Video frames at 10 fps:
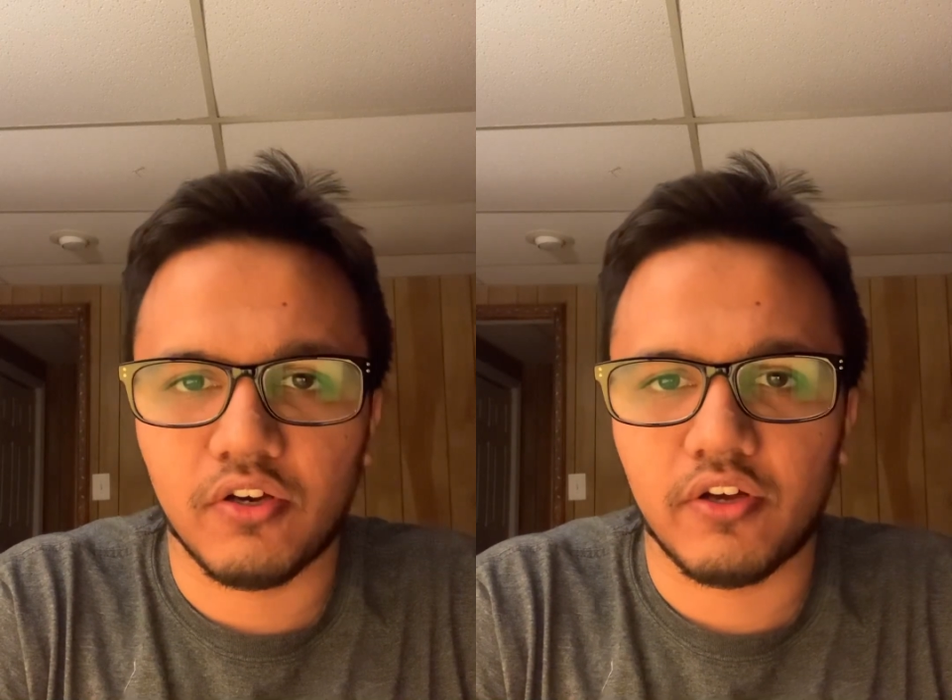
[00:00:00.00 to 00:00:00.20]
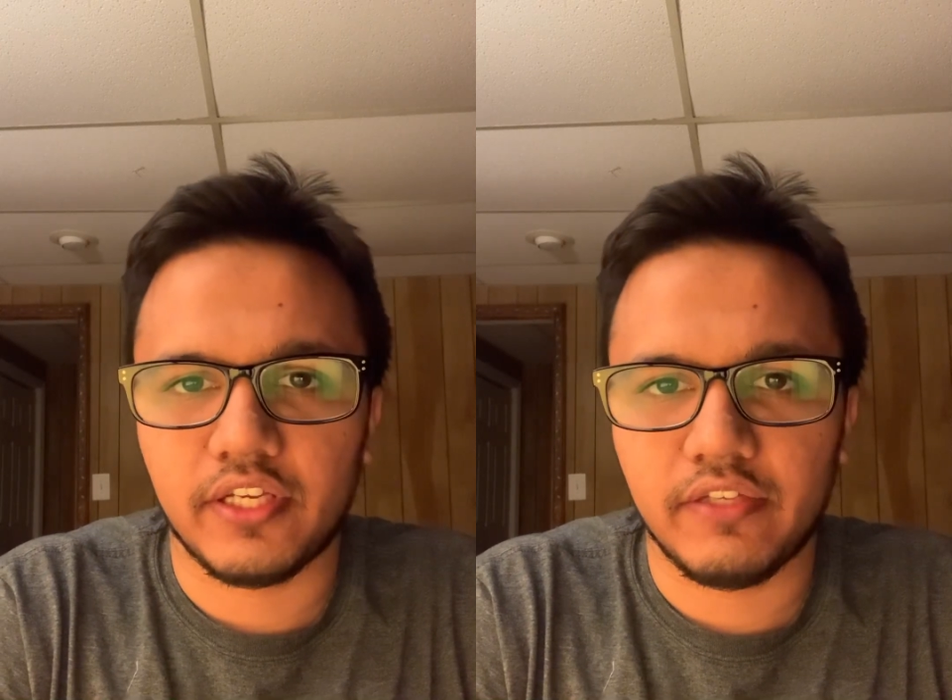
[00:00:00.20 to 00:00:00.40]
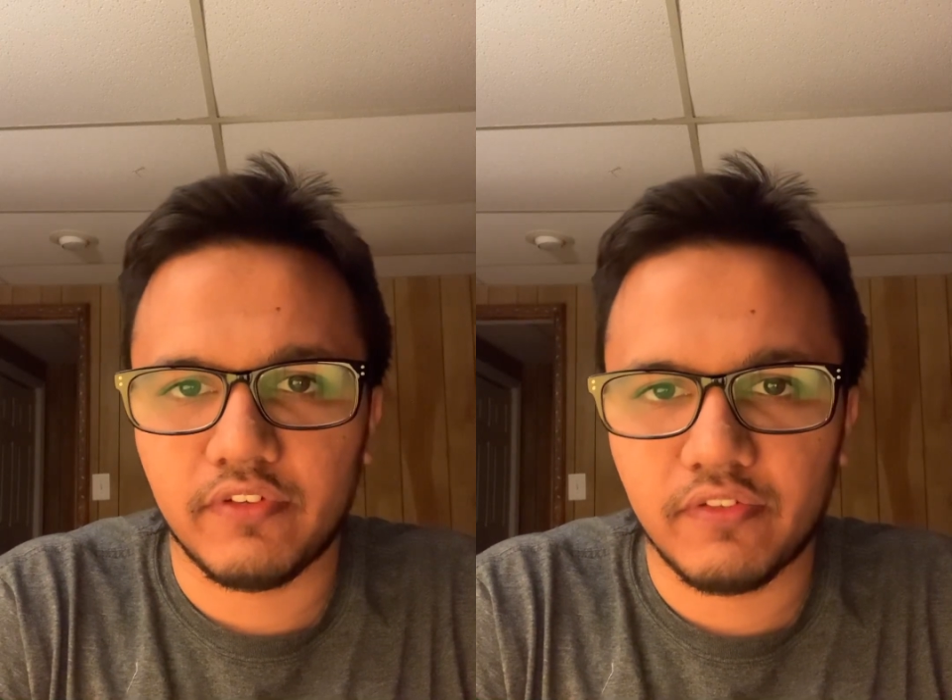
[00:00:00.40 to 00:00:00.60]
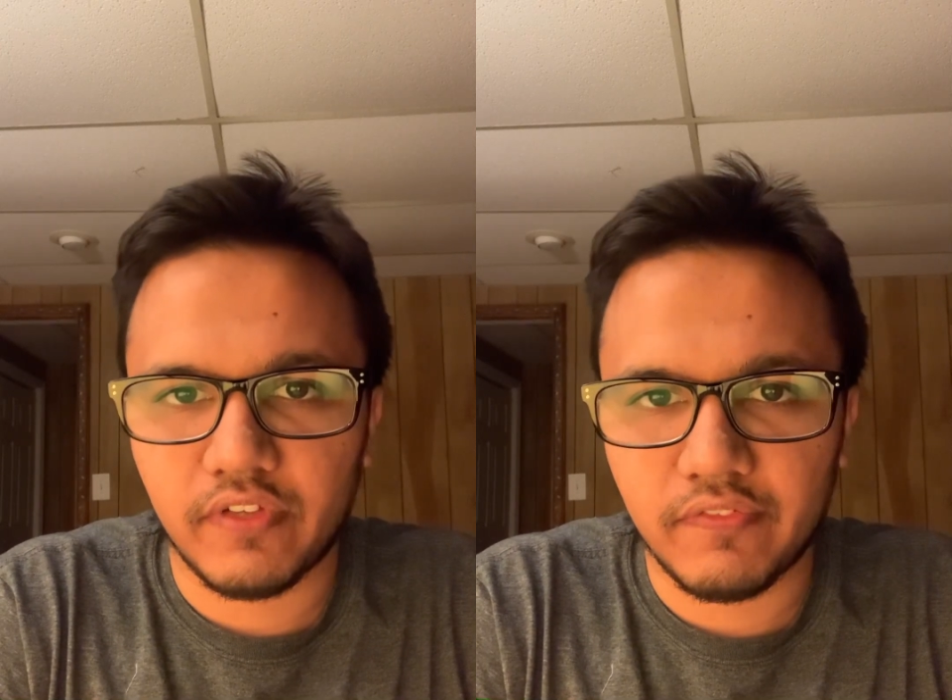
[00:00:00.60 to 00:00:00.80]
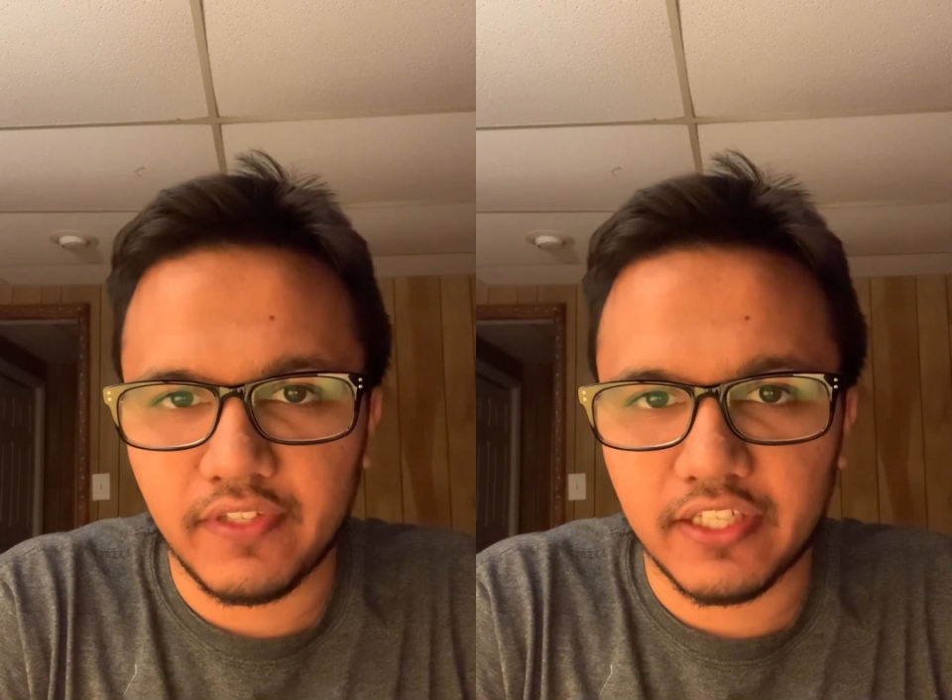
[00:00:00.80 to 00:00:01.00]
or even
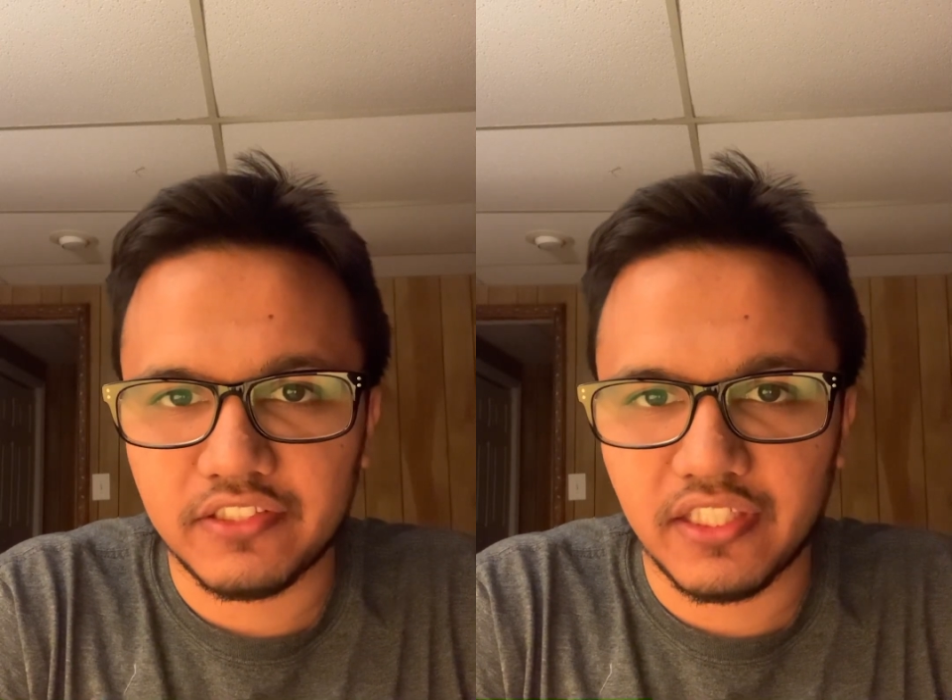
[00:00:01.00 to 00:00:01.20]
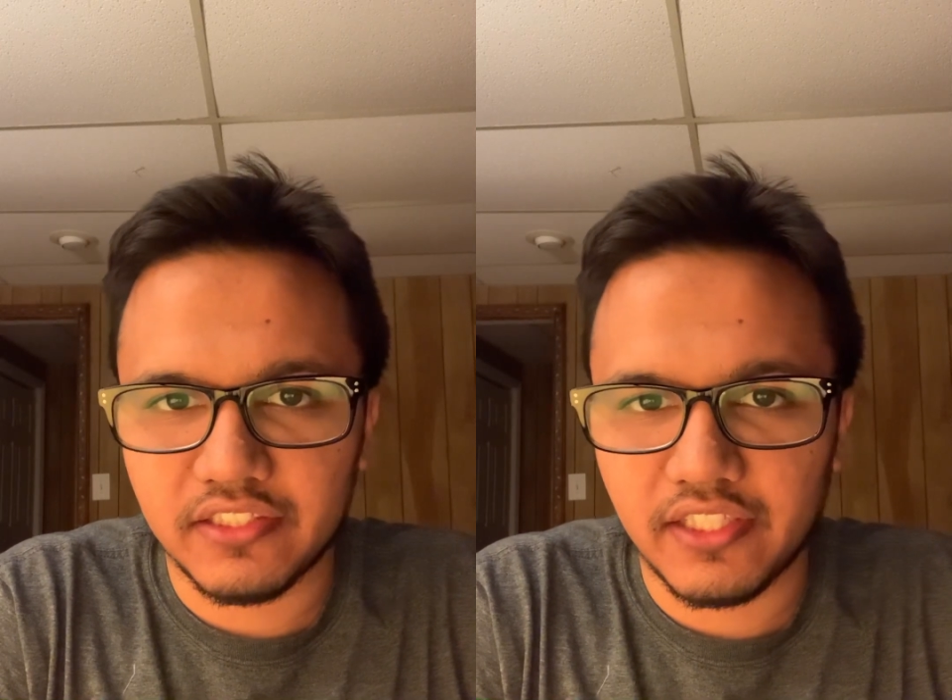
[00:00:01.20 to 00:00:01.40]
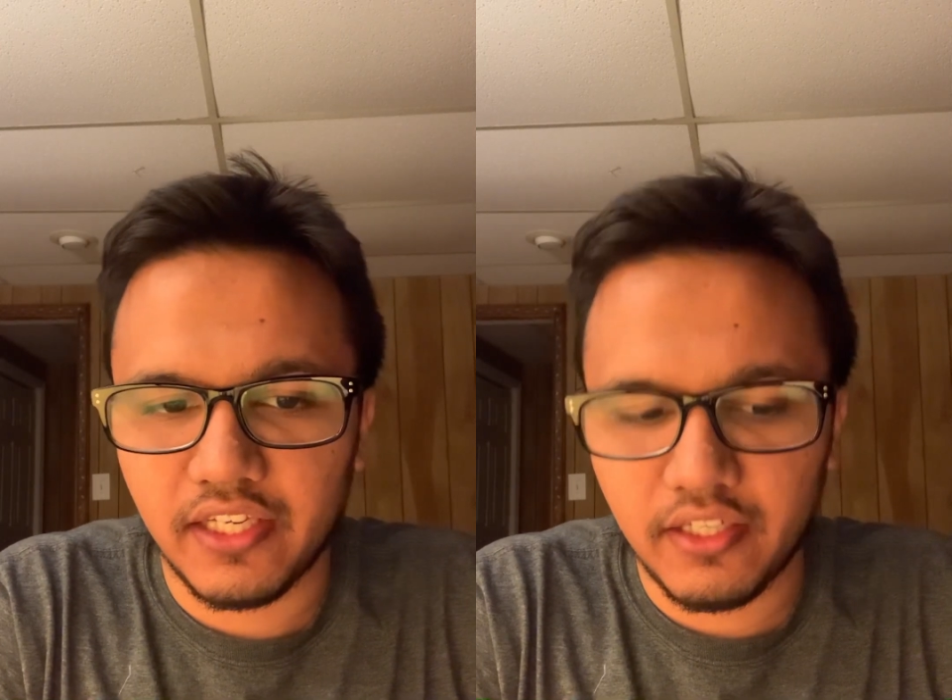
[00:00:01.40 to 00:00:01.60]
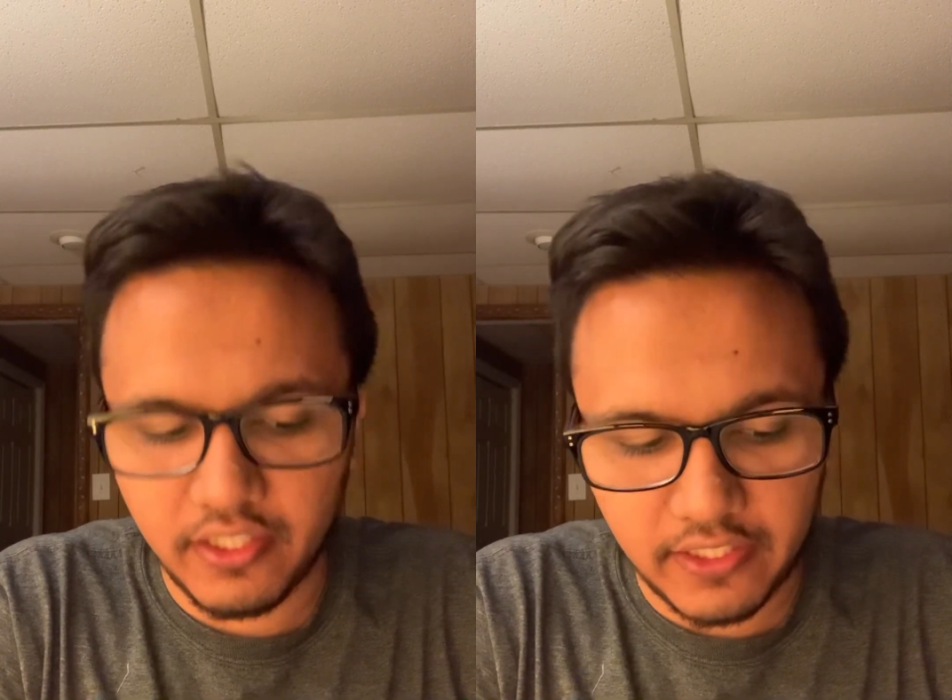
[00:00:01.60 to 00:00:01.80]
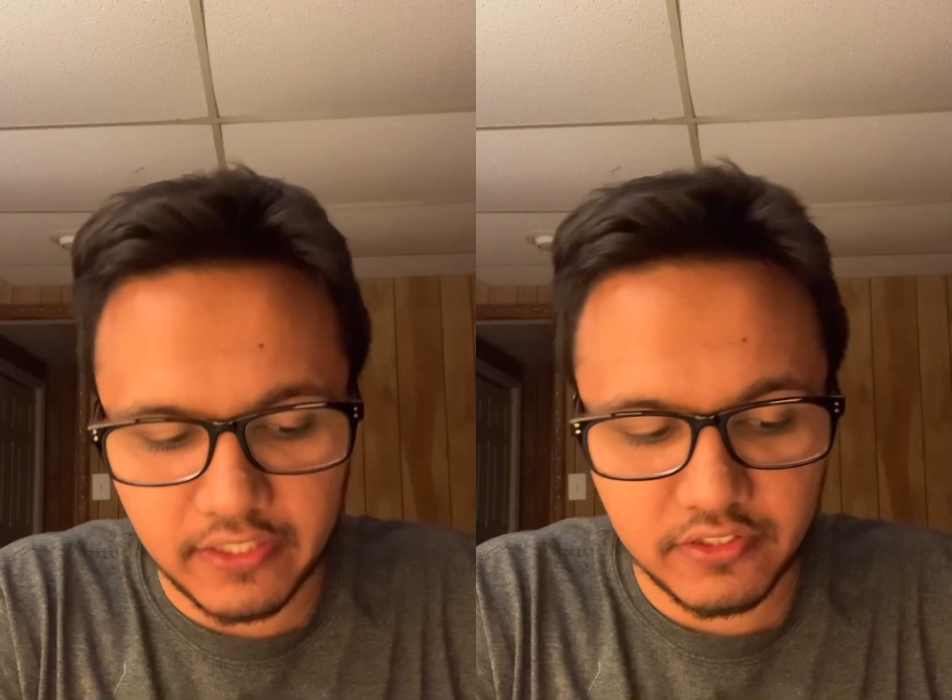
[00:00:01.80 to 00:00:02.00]
when we are changing
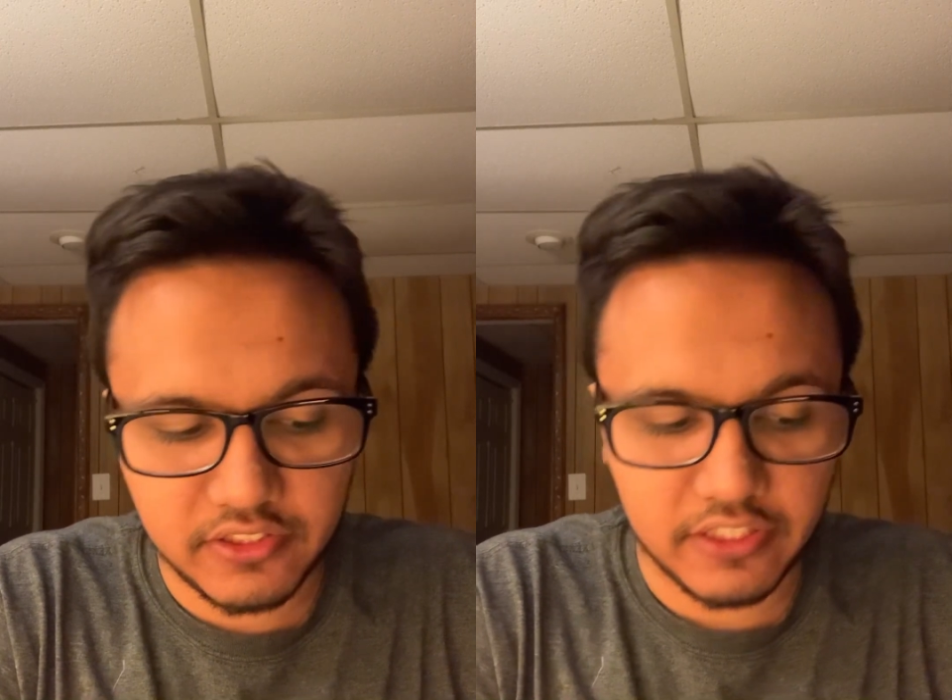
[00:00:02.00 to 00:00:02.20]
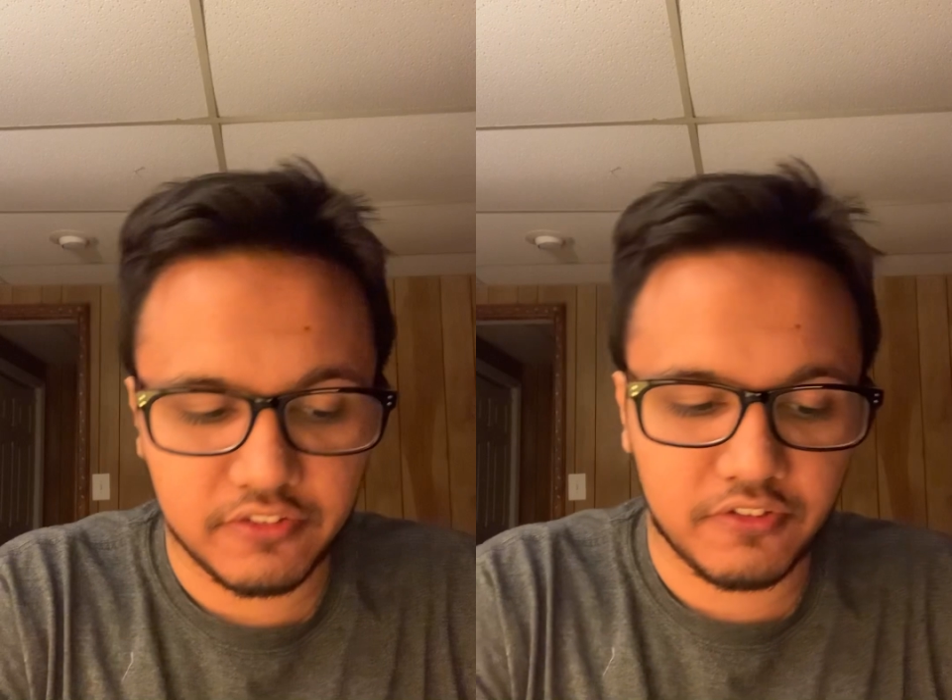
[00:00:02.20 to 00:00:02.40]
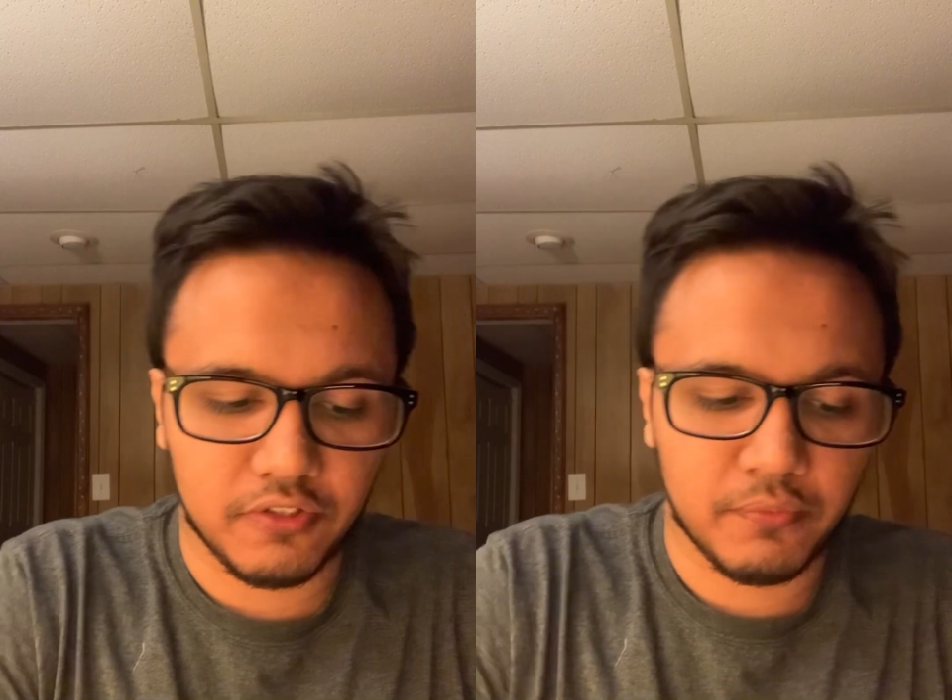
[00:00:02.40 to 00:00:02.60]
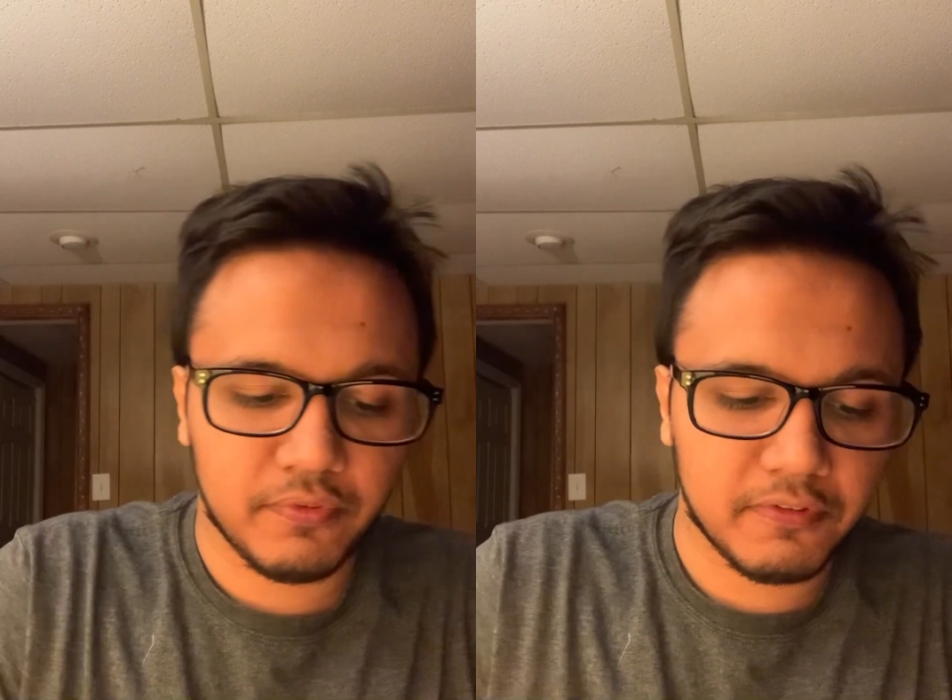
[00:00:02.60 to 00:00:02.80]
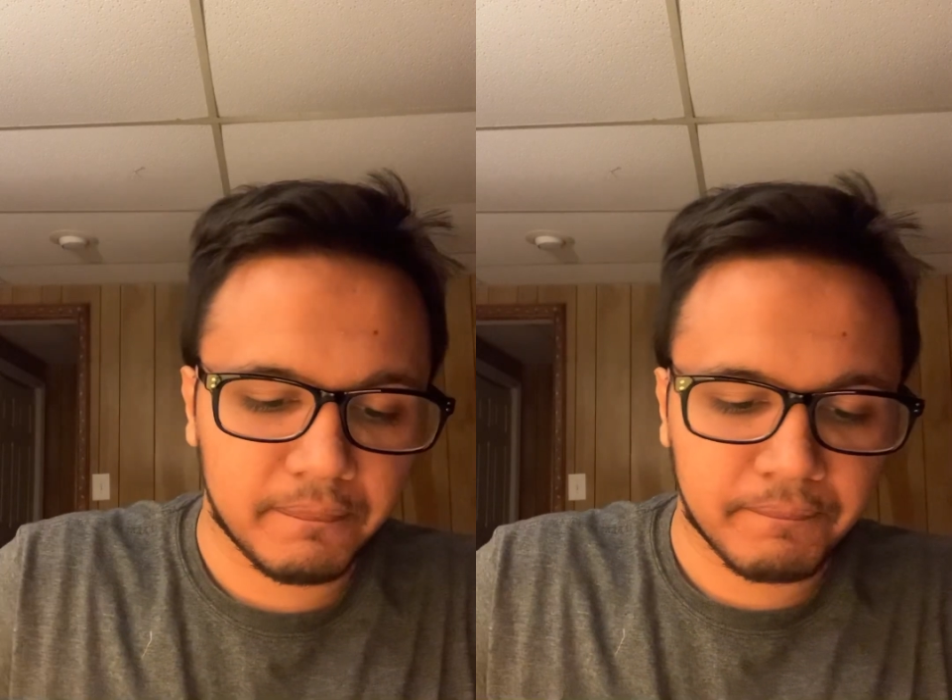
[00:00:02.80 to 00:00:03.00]
chest tubes.